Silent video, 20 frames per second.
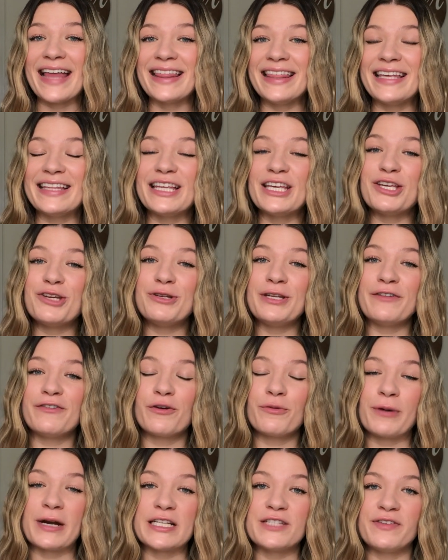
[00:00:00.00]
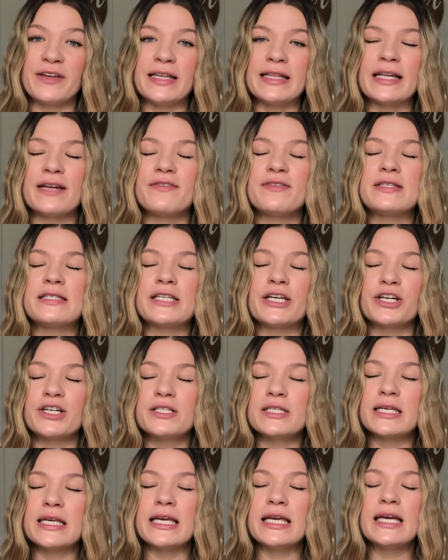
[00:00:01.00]
think that you need for breastfeeding that have
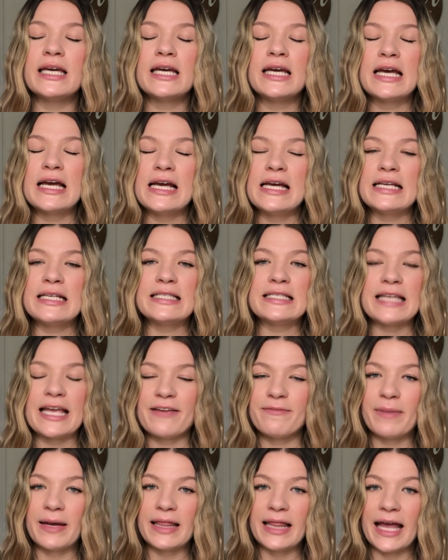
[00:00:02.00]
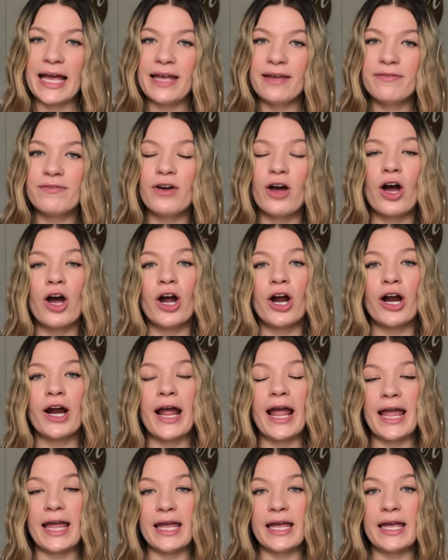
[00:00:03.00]
seriously saved my life are
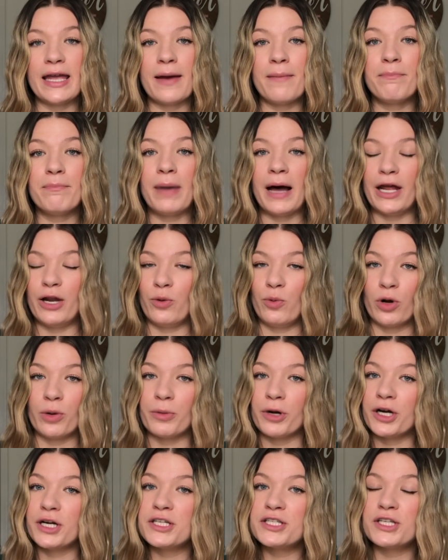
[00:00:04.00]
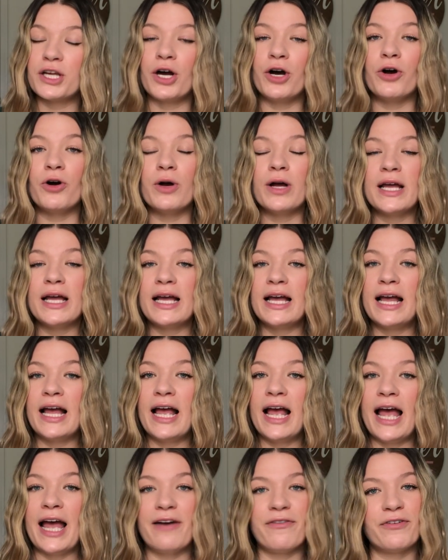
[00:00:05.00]
a bottle warmer. So
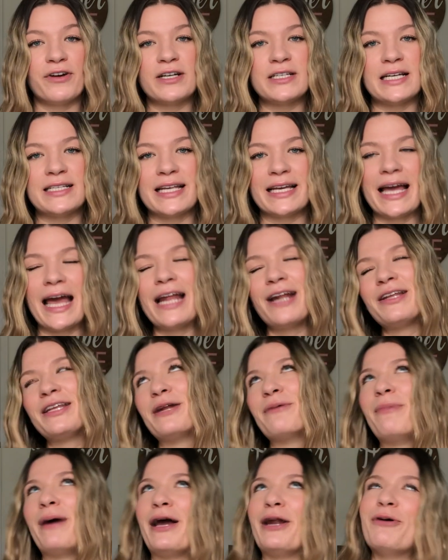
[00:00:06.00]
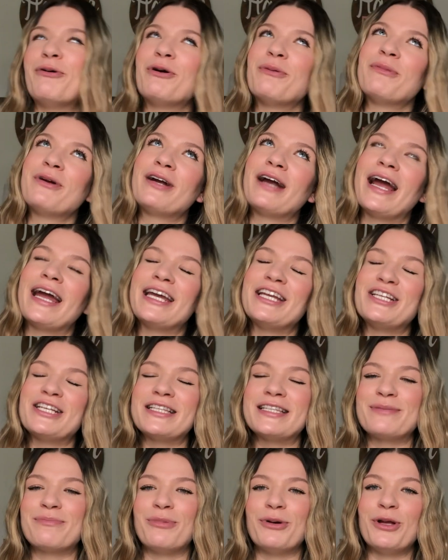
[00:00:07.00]
at first I was like, I don't need a bottle warmer. I can
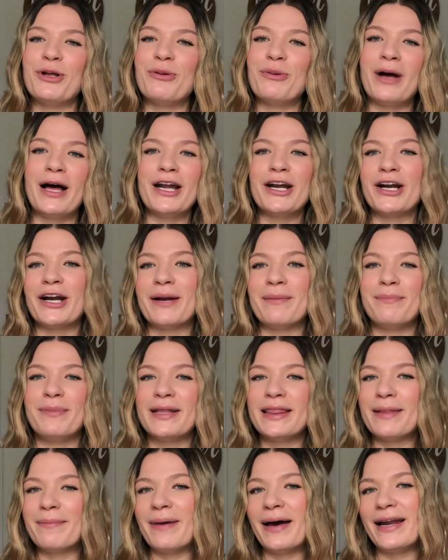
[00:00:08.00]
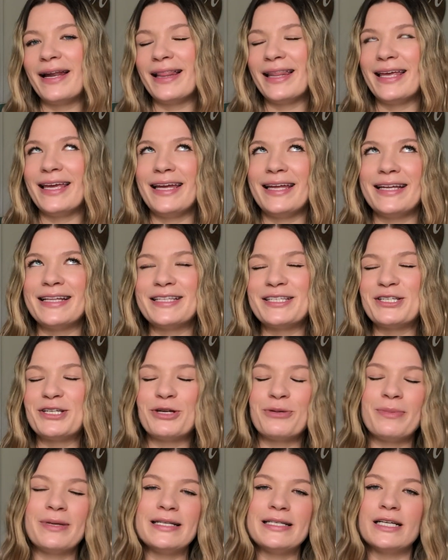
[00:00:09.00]
just boil water and put the bottle in. It's no
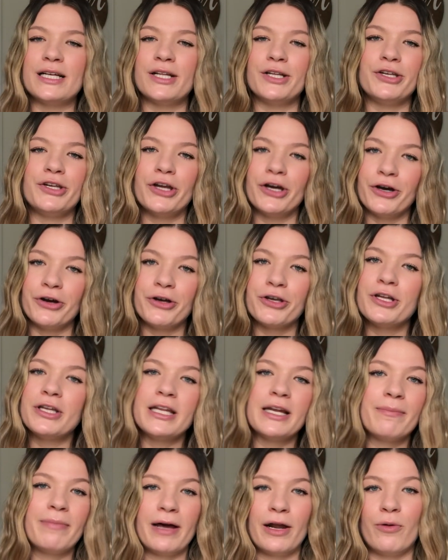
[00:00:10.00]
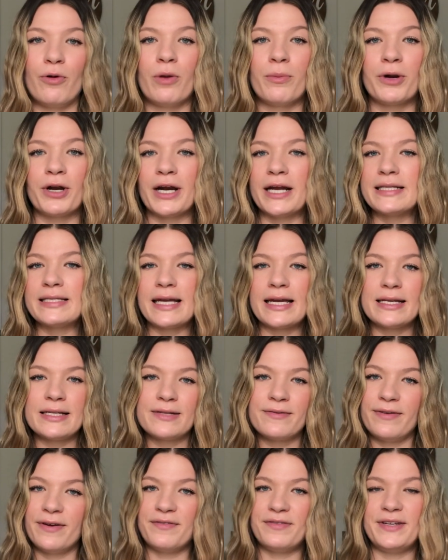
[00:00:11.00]
big deal. No, you need a bottle warmer. It's like
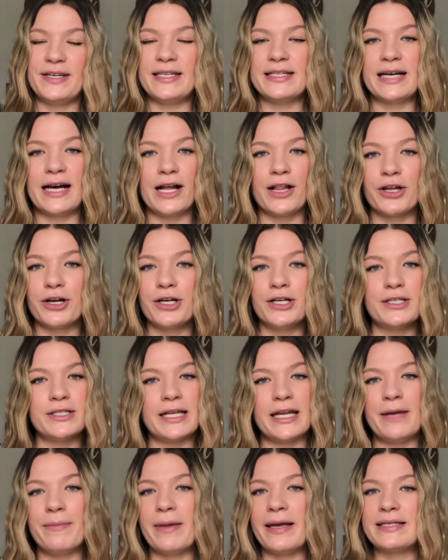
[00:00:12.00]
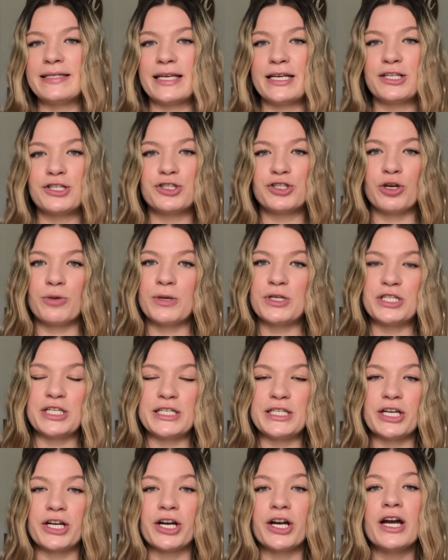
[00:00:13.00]
$15 and it makes things so much
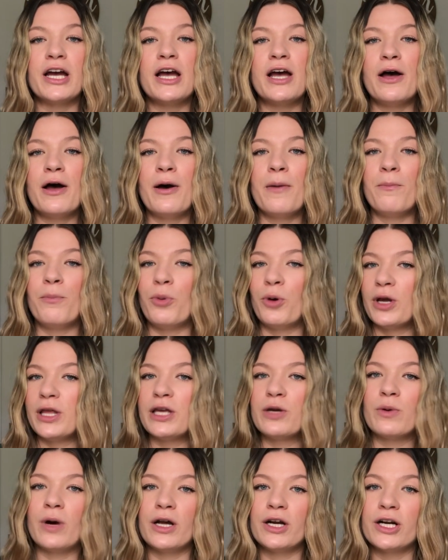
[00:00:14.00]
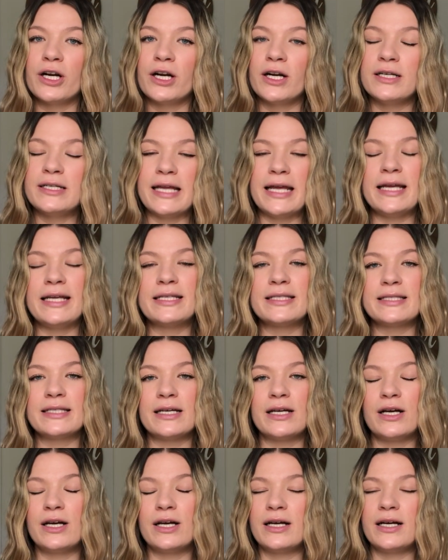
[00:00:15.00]
easier. Boiling water takes
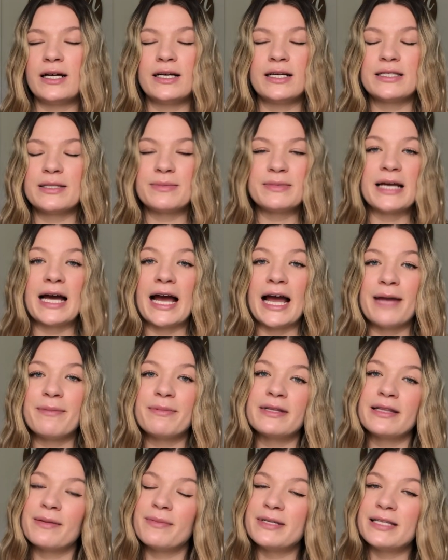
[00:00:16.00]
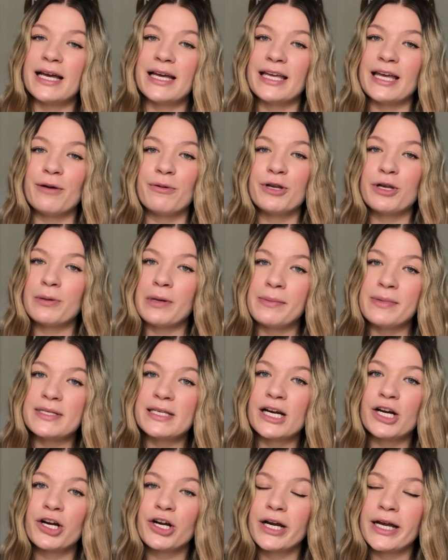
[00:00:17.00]
some time, and let me tell you, when your baby's
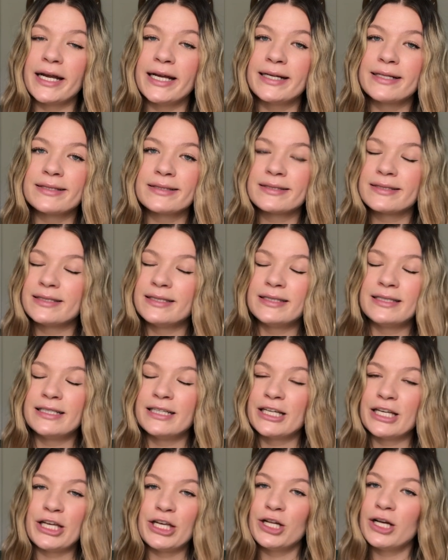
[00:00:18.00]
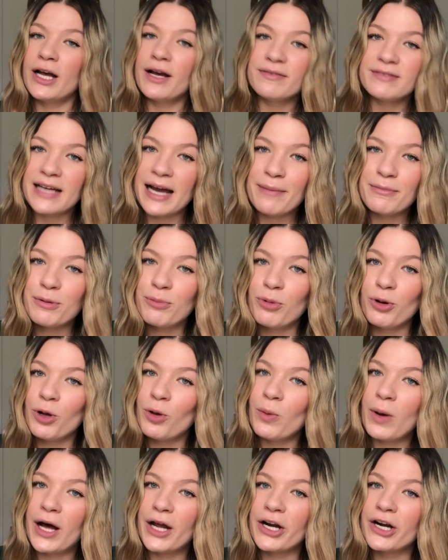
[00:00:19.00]
hungry, you don't have time to boil
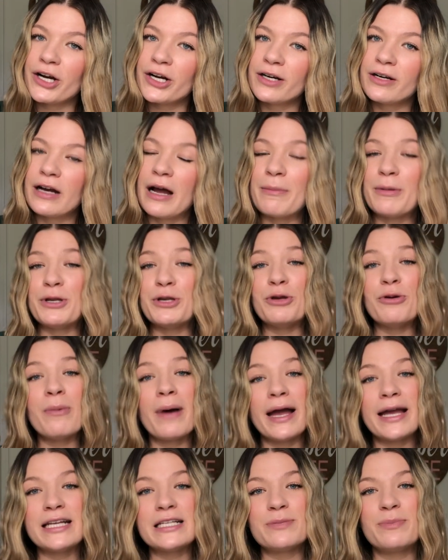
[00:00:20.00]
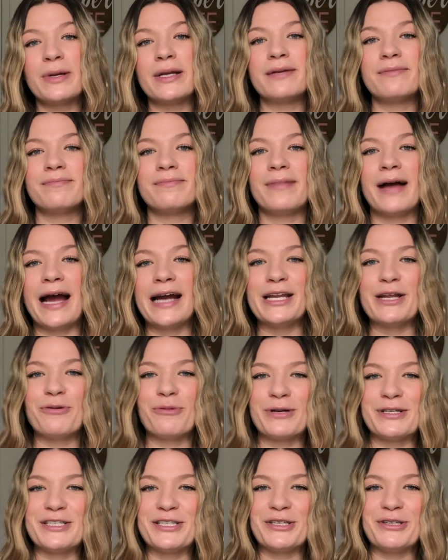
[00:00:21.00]
water. I mean, you might, but I didn't
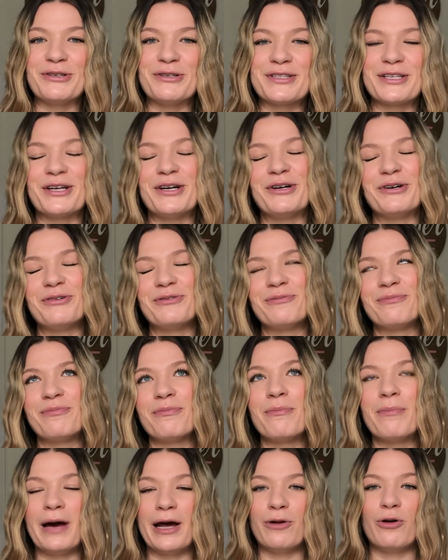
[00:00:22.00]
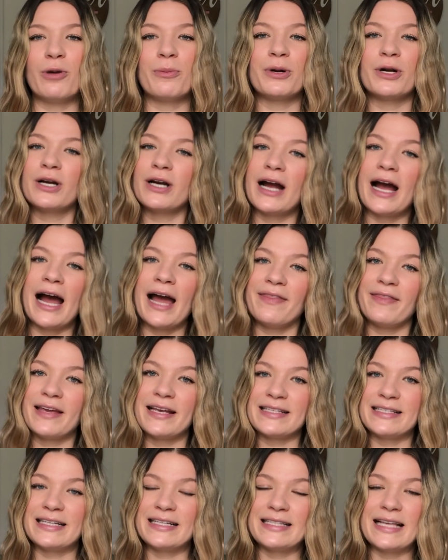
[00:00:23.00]
want to, so bottle warmer I think
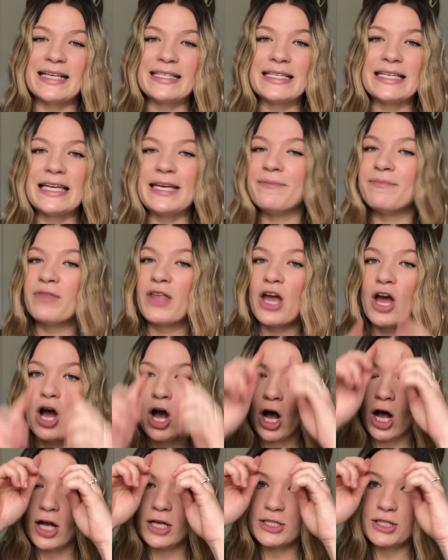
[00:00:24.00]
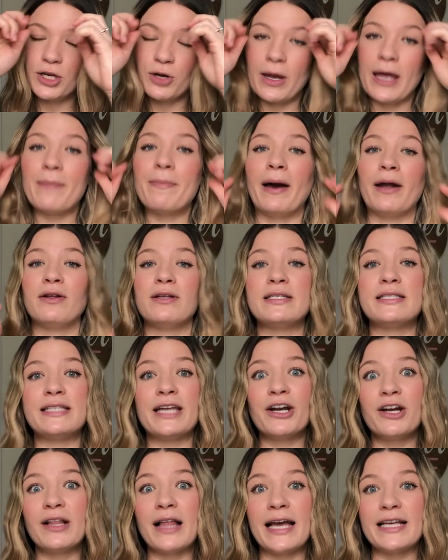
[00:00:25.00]
is a necessity. Also, a bottle
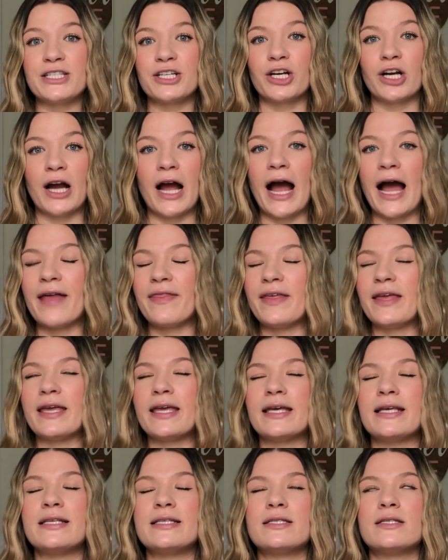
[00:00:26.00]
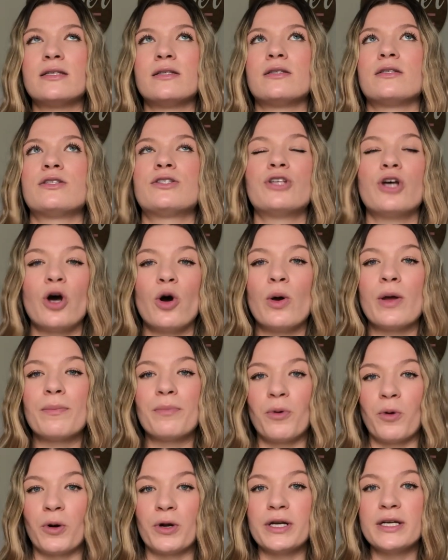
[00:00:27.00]
sterilizer I think is so
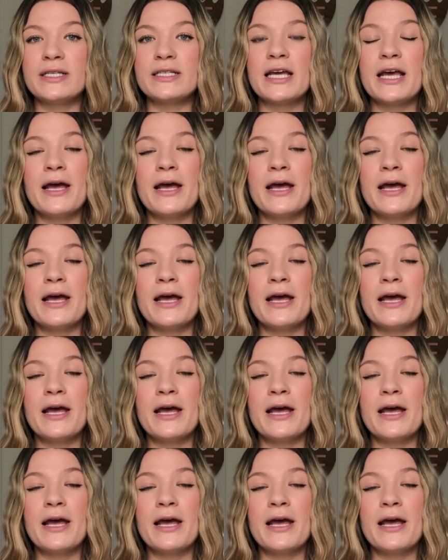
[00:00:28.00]
important,